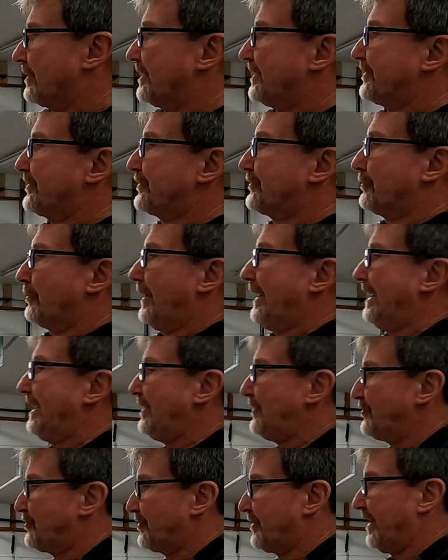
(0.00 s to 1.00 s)
are the
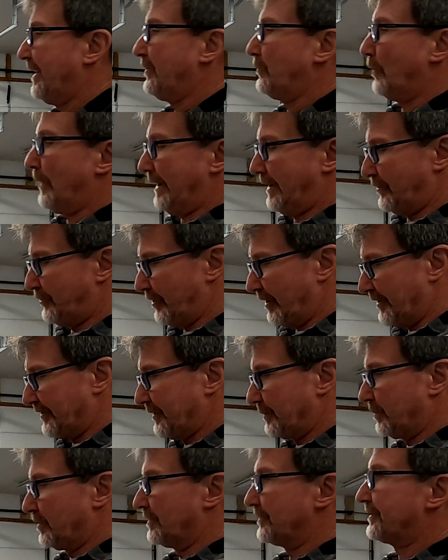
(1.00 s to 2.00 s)
strange 10-way
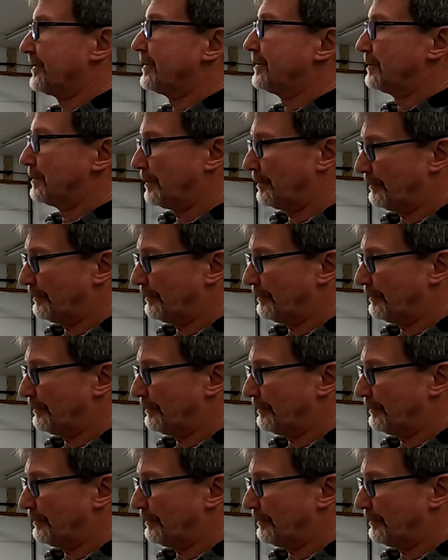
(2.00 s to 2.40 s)
adjustables.